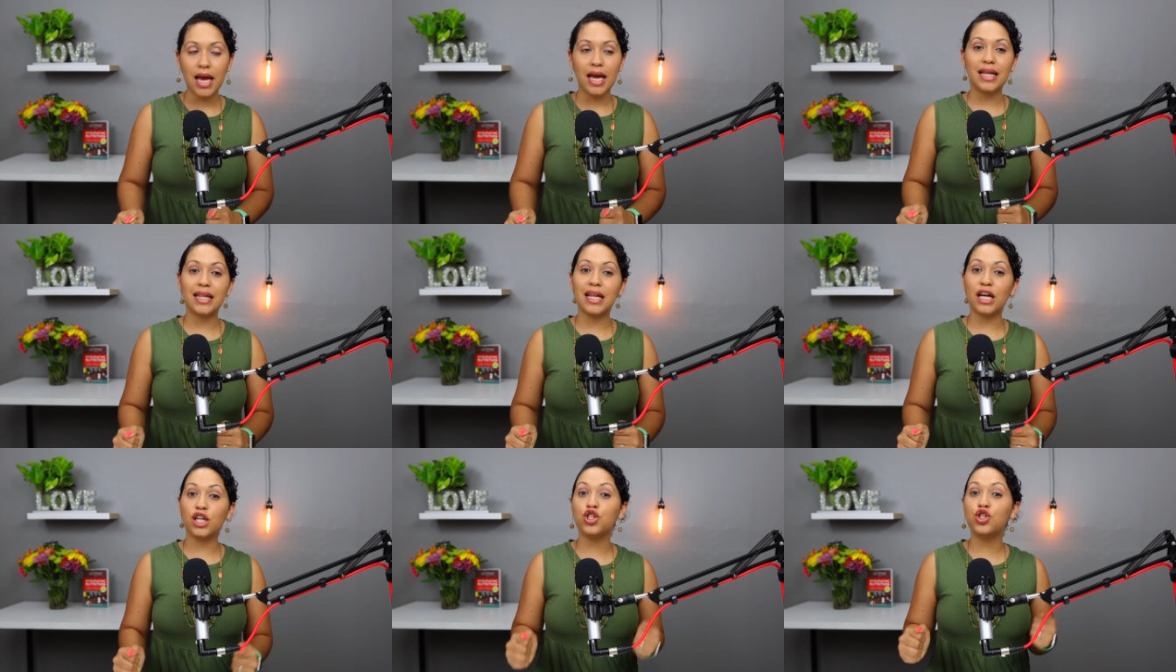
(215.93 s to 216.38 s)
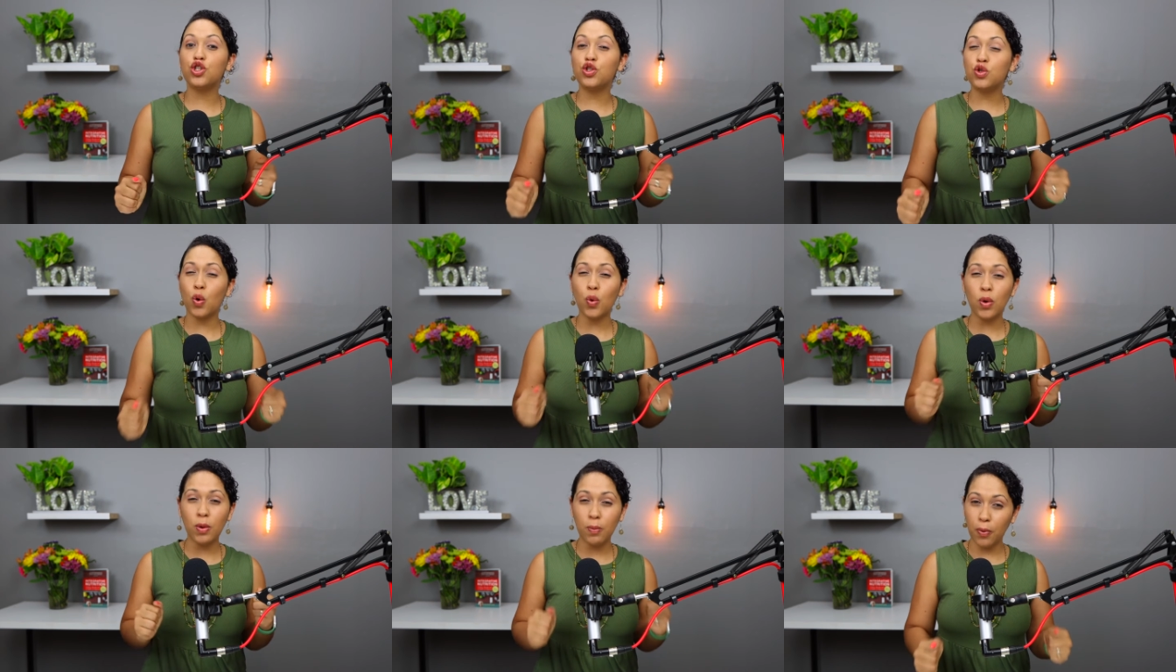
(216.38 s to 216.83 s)
And that's
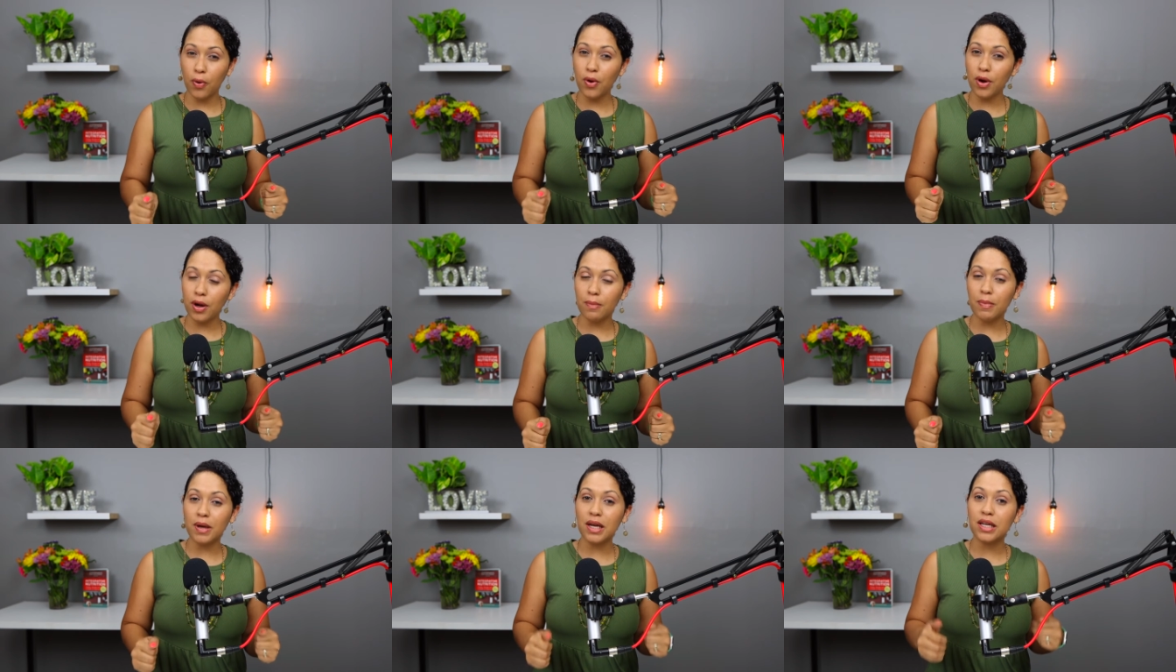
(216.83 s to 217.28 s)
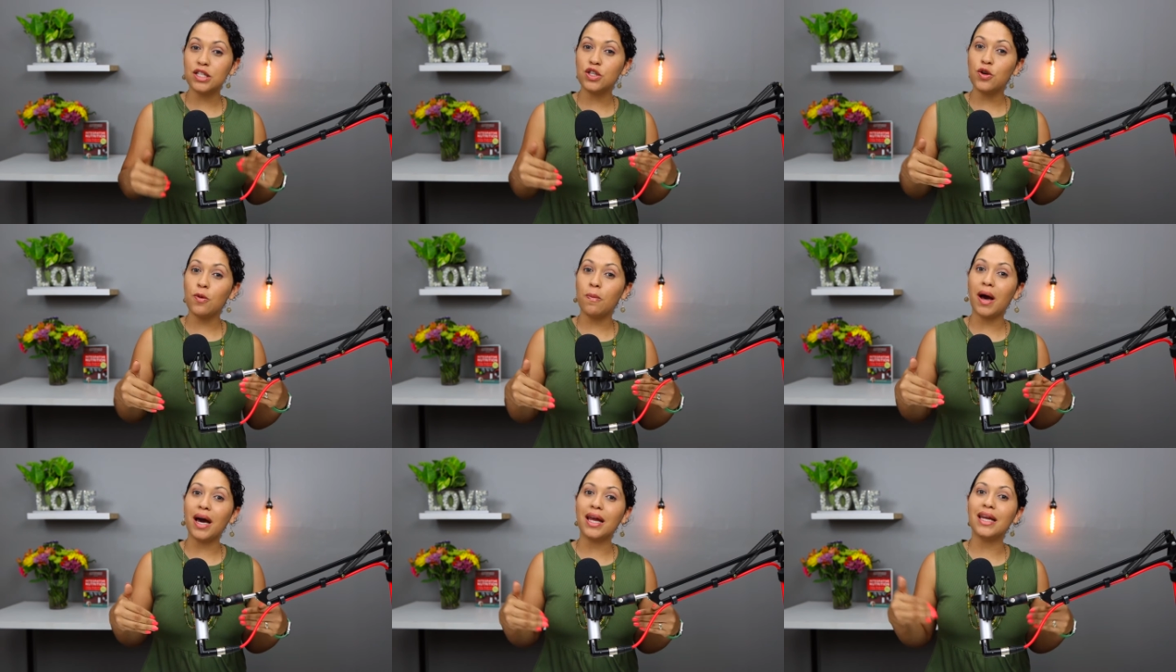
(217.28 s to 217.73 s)
so important because
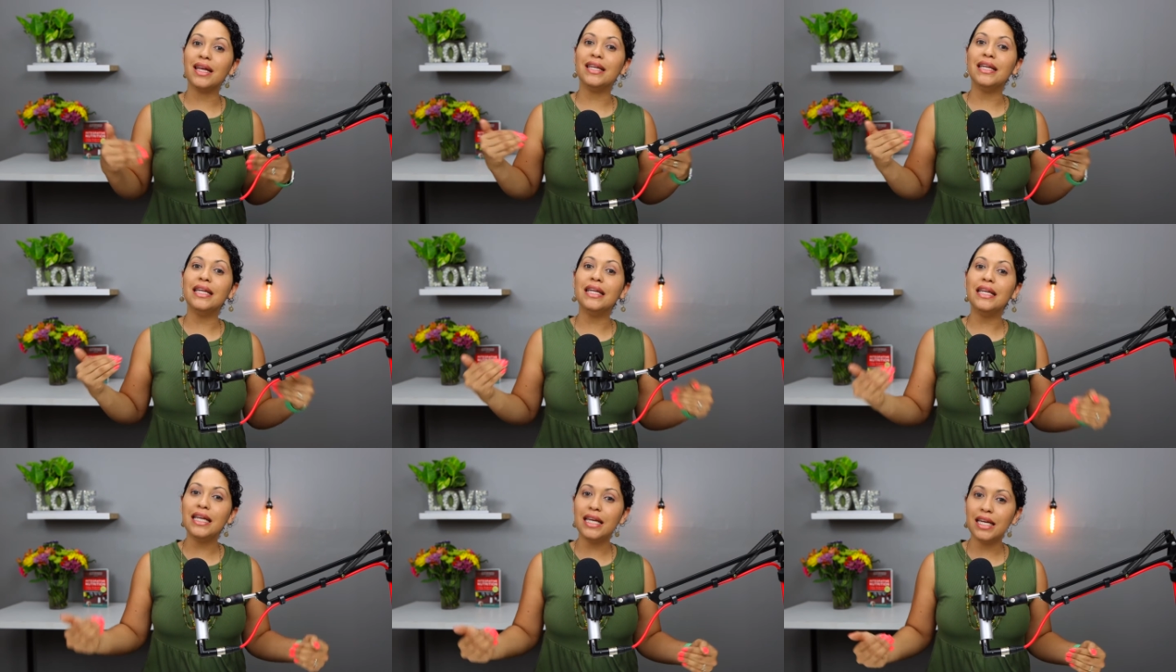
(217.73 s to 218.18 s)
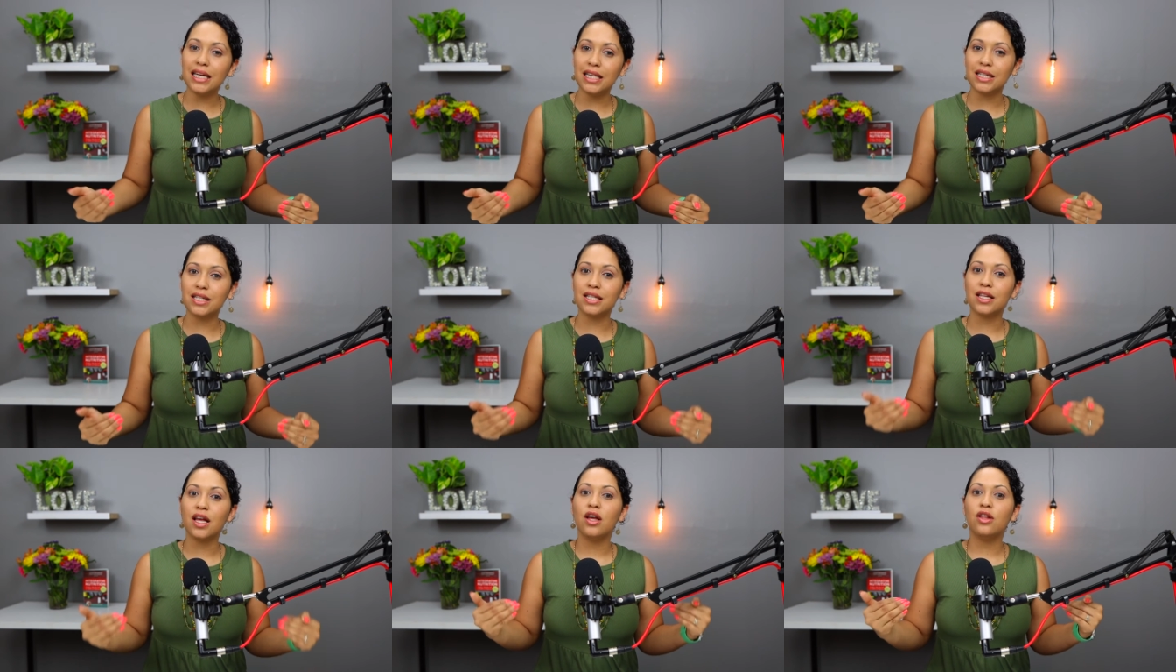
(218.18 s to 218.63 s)
your body
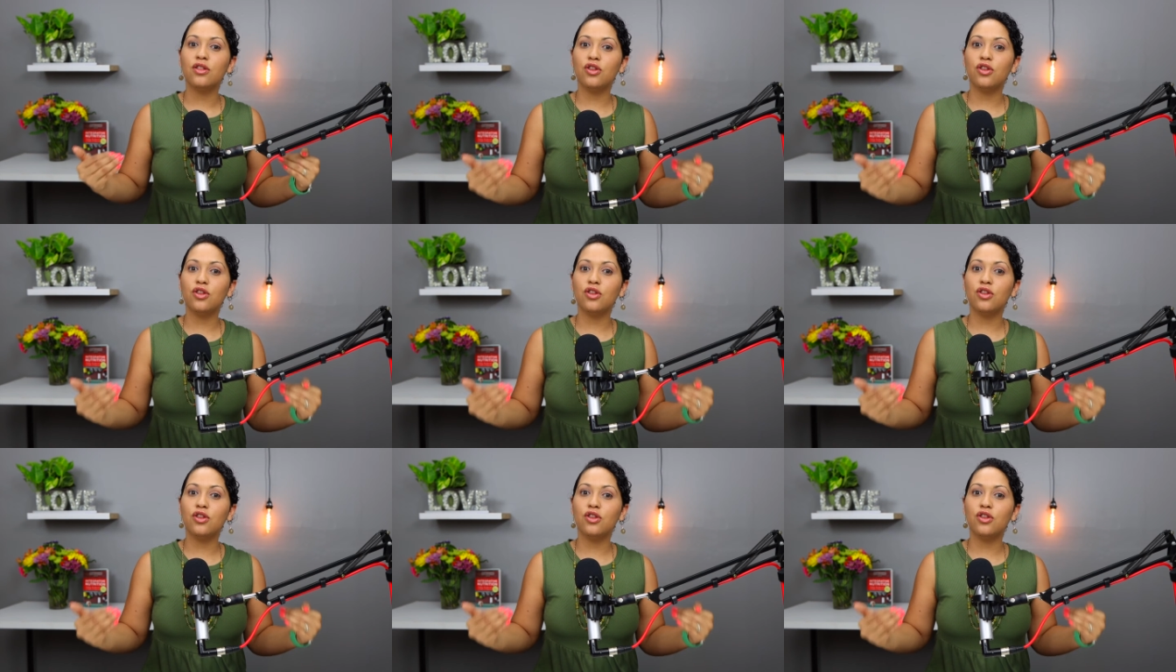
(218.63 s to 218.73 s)
needs